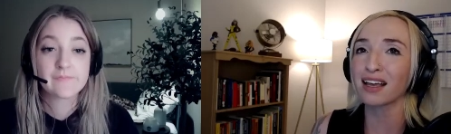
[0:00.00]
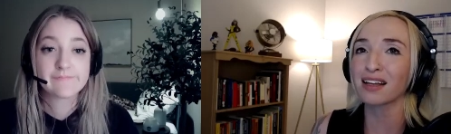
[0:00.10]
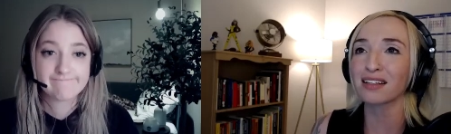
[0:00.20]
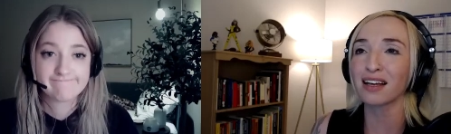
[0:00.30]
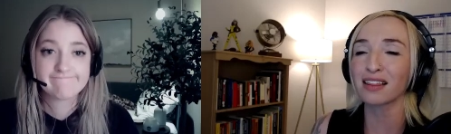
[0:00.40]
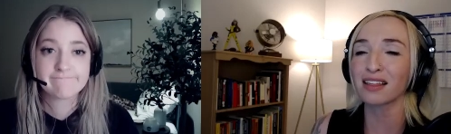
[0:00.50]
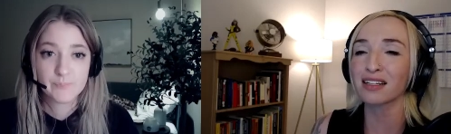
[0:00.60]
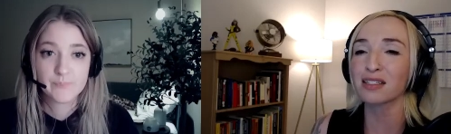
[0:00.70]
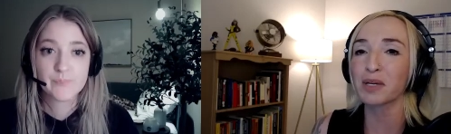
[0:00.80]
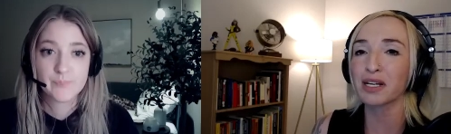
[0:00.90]
Speaker 1: And I think
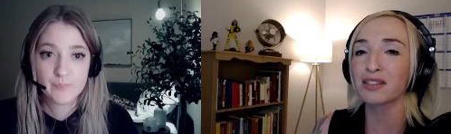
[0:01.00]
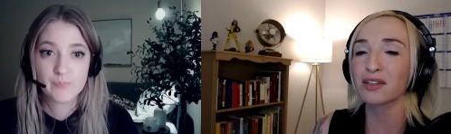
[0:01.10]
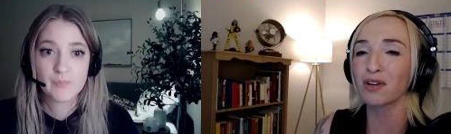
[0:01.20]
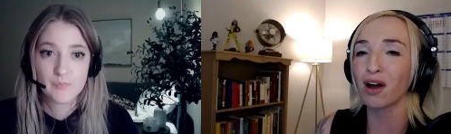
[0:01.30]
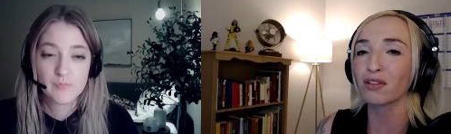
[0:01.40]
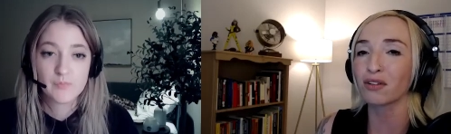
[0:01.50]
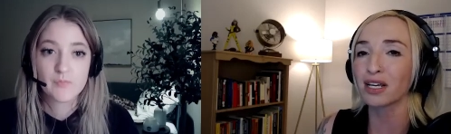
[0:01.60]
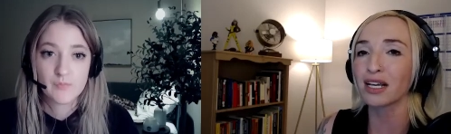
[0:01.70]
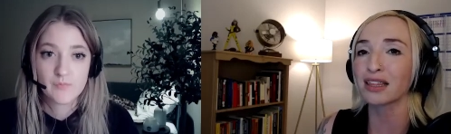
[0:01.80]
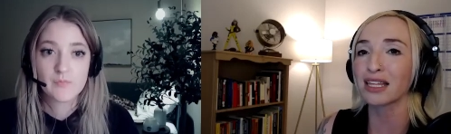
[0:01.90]
it's because they're not
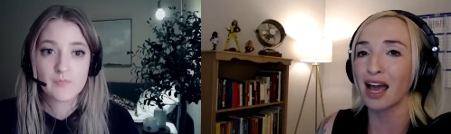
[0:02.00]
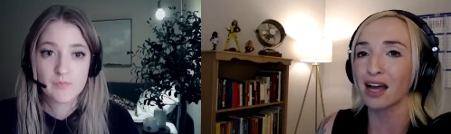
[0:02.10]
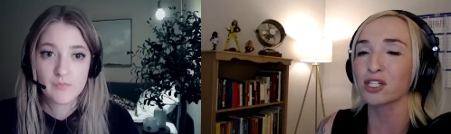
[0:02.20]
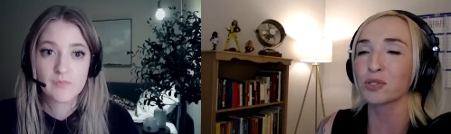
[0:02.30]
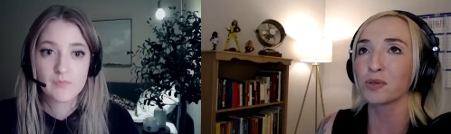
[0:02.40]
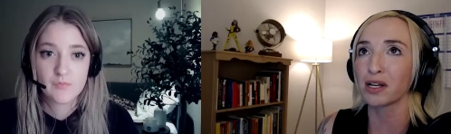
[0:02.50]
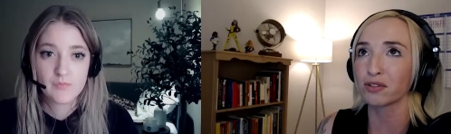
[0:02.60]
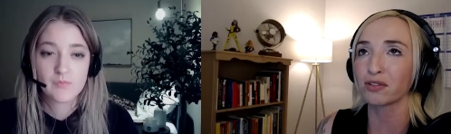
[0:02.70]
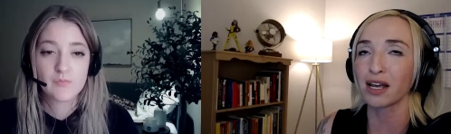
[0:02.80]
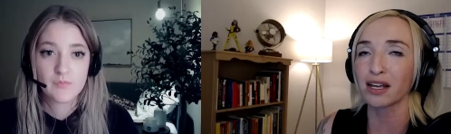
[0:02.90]
looking at the actual
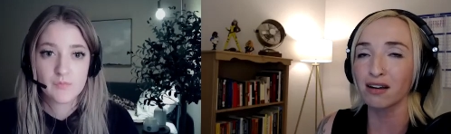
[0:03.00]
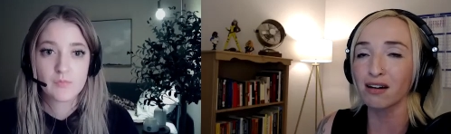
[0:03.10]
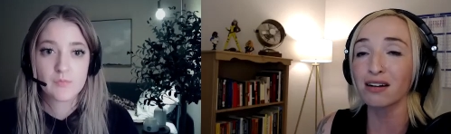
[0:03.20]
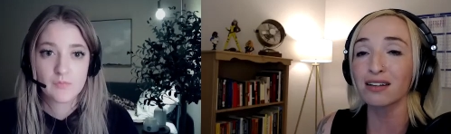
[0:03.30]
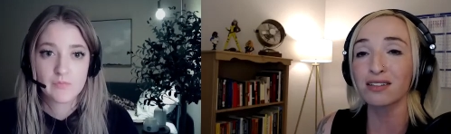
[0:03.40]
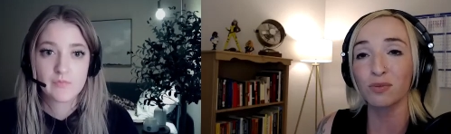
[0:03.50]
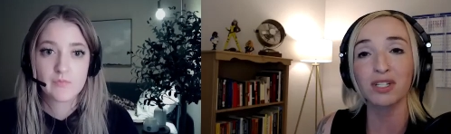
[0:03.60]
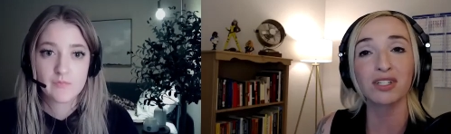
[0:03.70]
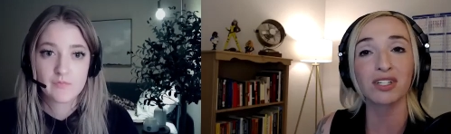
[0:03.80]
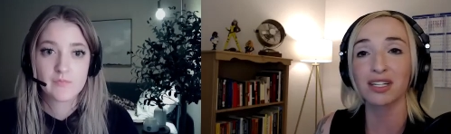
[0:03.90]
underlying cause,
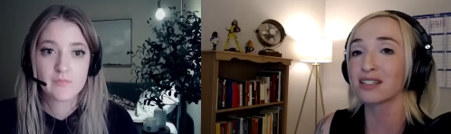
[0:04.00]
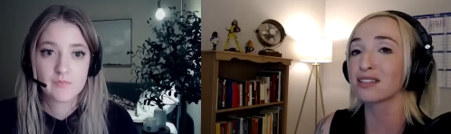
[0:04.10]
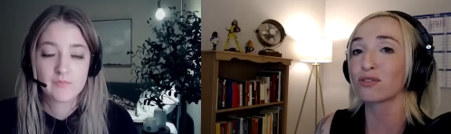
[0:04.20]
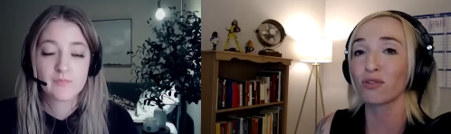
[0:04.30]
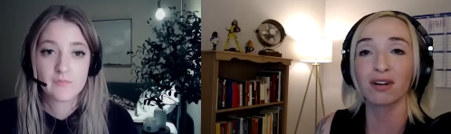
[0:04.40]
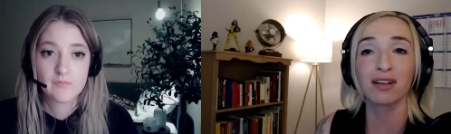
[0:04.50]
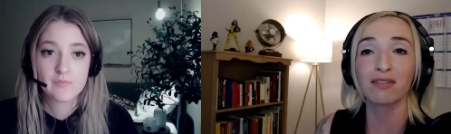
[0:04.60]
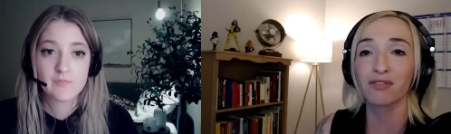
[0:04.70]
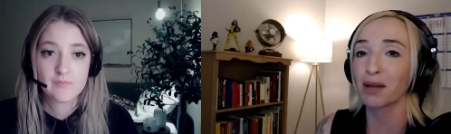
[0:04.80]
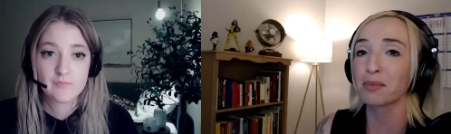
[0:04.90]
which is chronic
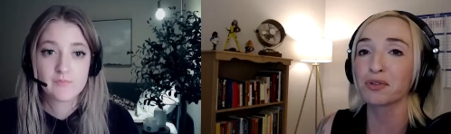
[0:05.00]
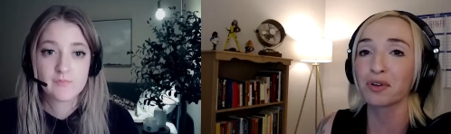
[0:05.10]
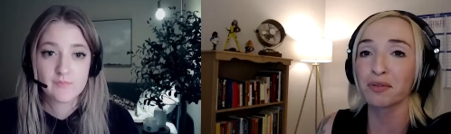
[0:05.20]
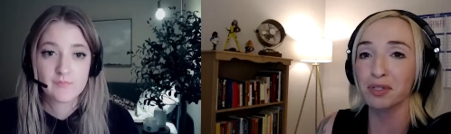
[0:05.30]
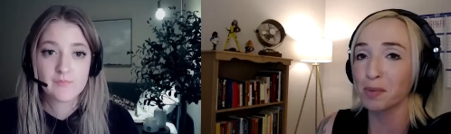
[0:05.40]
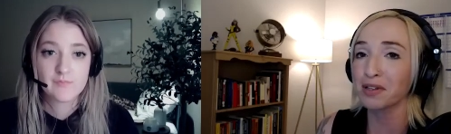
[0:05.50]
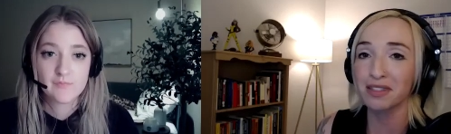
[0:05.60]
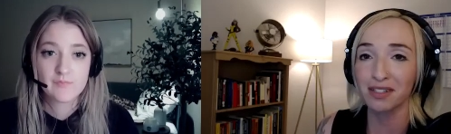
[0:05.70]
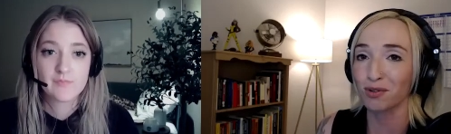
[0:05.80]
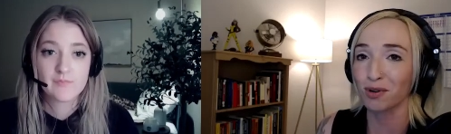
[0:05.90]
inflammatory response
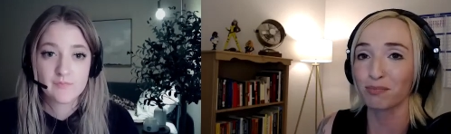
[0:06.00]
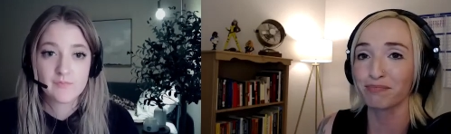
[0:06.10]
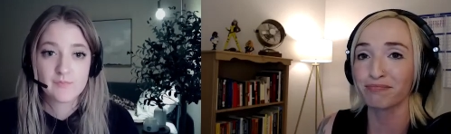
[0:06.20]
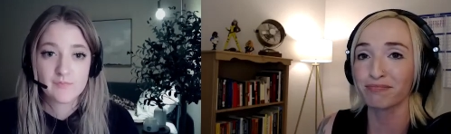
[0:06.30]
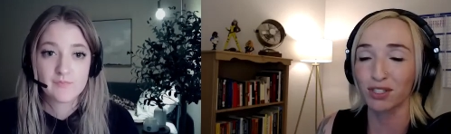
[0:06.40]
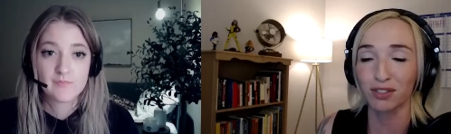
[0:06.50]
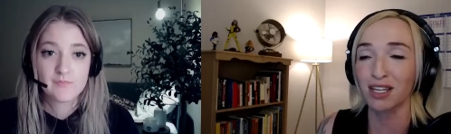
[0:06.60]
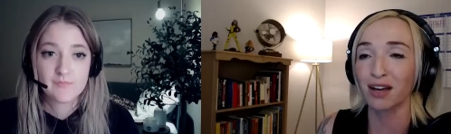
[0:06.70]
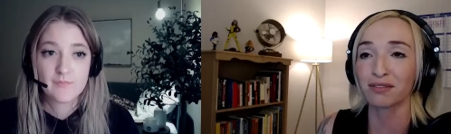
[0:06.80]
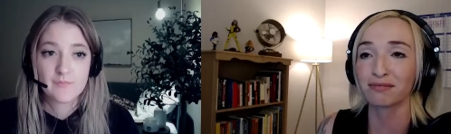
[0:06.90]
Speaker 2: syndrome, turns
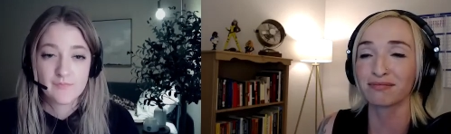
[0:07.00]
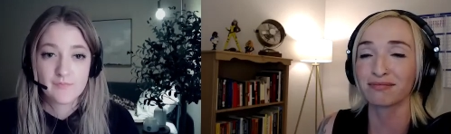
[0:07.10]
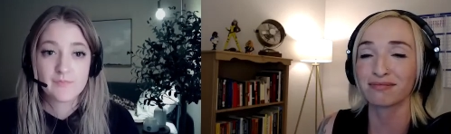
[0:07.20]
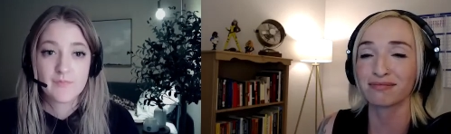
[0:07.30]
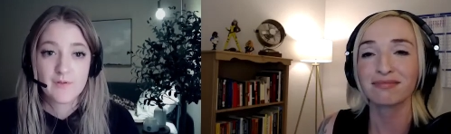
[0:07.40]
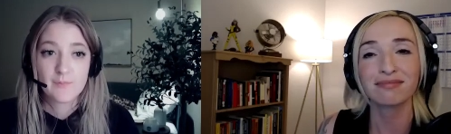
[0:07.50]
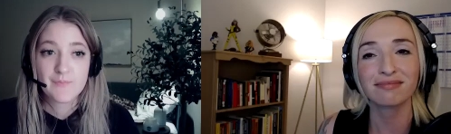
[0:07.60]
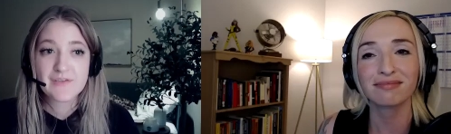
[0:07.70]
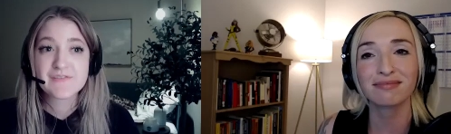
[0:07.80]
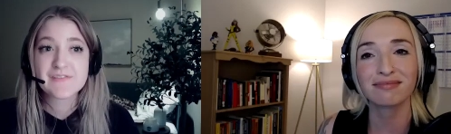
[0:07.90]
out.
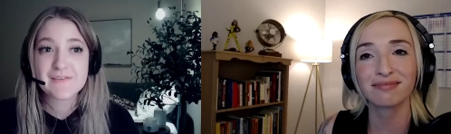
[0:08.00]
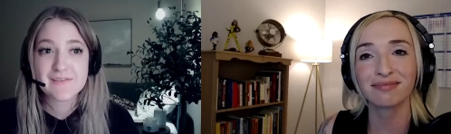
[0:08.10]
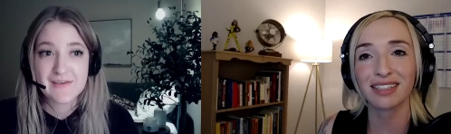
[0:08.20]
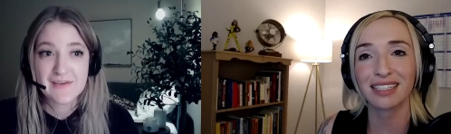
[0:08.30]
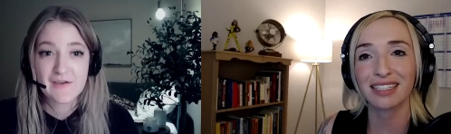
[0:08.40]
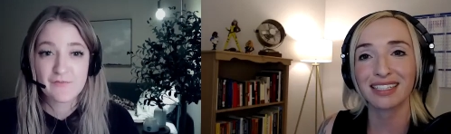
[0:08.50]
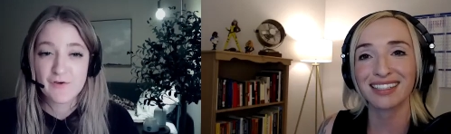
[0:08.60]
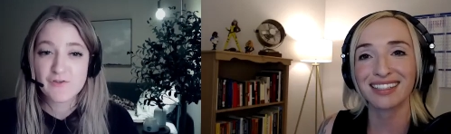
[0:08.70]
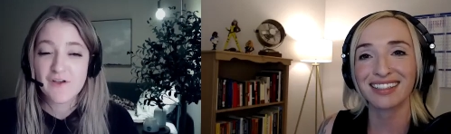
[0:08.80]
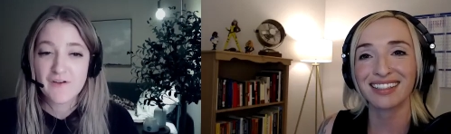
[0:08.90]
Basically, if your
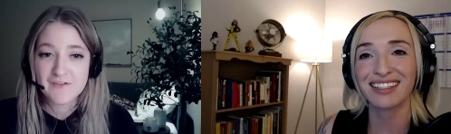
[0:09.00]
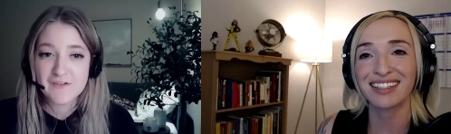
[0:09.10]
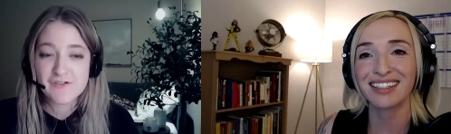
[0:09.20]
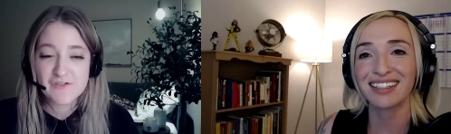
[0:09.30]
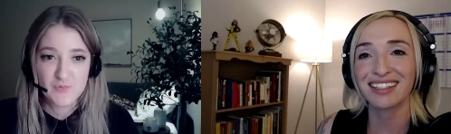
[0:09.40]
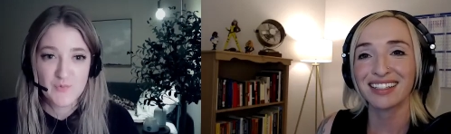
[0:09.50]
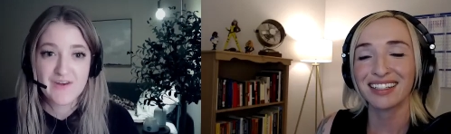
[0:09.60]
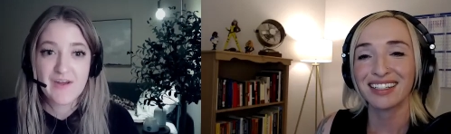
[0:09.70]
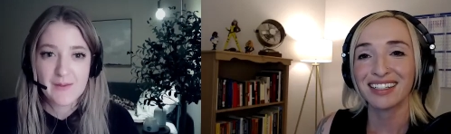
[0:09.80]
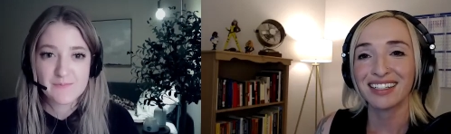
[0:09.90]
doctor just
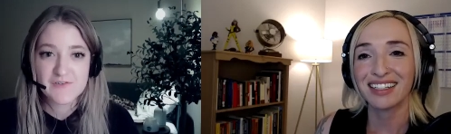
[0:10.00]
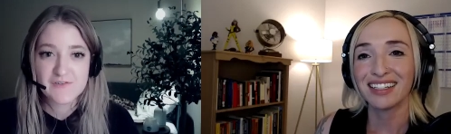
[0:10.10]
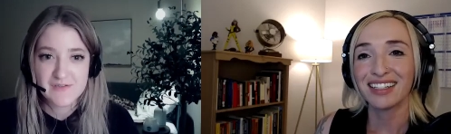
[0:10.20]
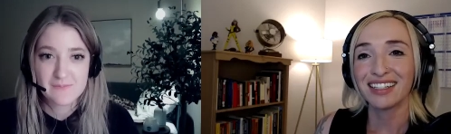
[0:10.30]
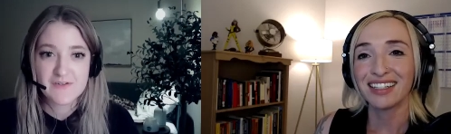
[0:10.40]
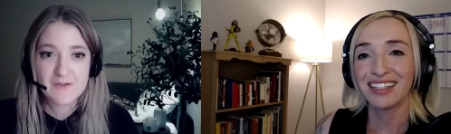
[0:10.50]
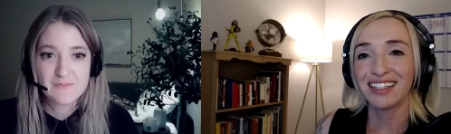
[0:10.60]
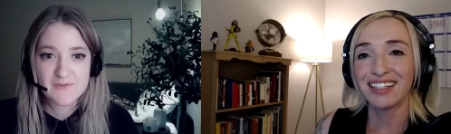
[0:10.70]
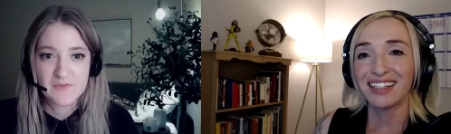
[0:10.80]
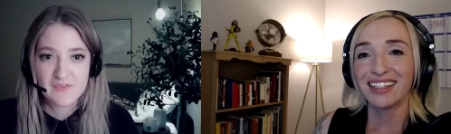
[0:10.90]
renames your
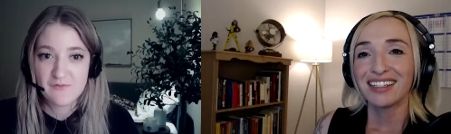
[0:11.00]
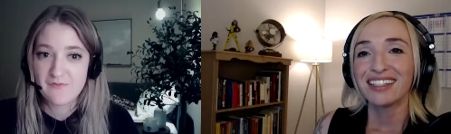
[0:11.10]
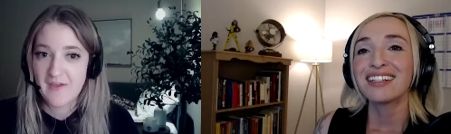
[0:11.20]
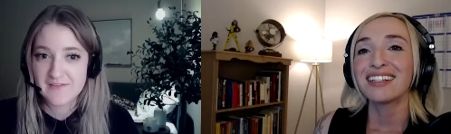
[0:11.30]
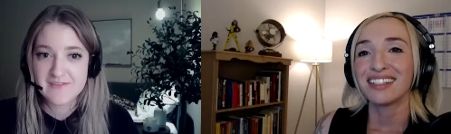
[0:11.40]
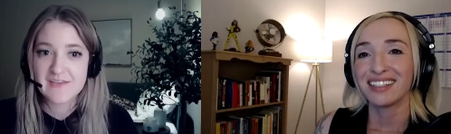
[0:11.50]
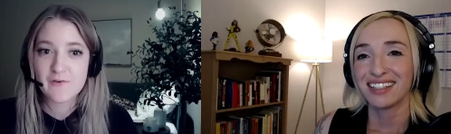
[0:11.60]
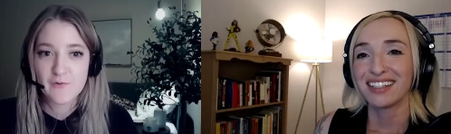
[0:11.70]
symptoms with a fancy